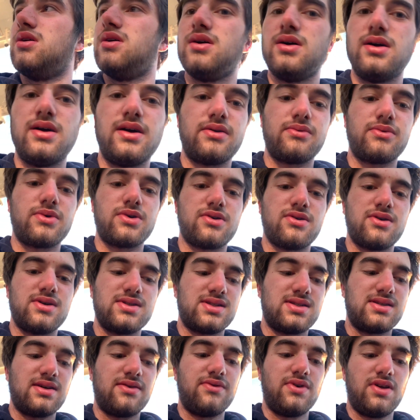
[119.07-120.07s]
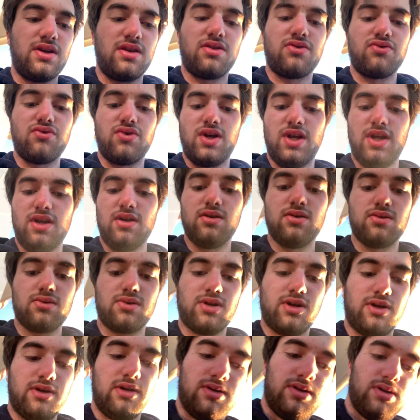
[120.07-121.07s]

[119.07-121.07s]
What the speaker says: And we're at 73, okay.